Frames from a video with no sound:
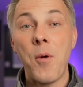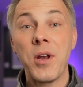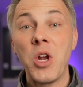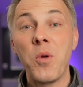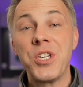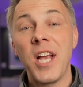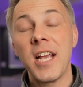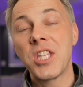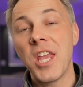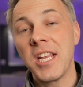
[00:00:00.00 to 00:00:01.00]
I wanna know what you
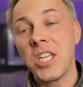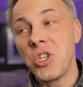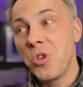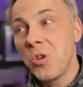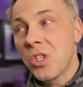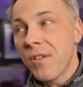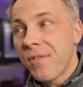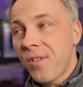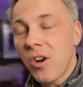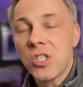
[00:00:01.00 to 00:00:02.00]
guys think. Did you use the
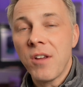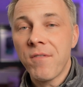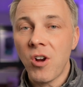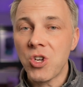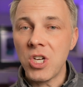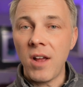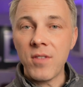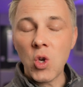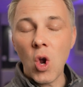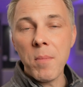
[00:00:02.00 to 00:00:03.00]
first version
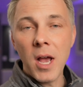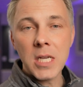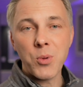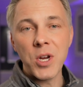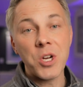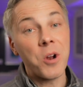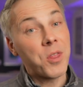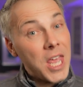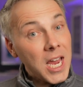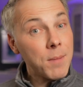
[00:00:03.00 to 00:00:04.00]
of the Toybox printer
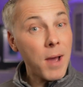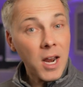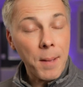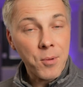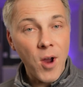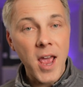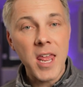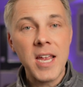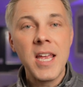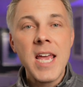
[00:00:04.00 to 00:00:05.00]
thinking about
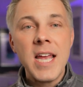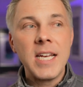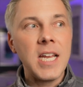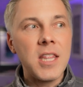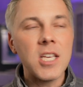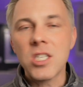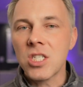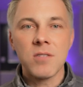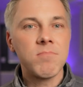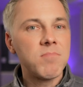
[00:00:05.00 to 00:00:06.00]
upgrading? Did
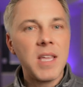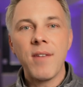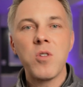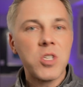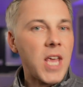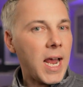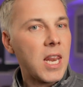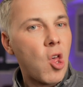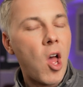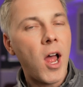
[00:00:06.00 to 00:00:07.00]
this give you
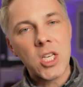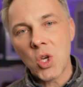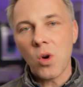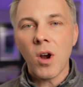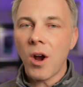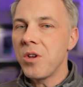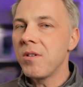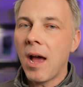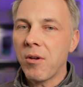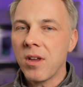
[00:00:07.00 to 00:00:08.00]
second thoughts or are you now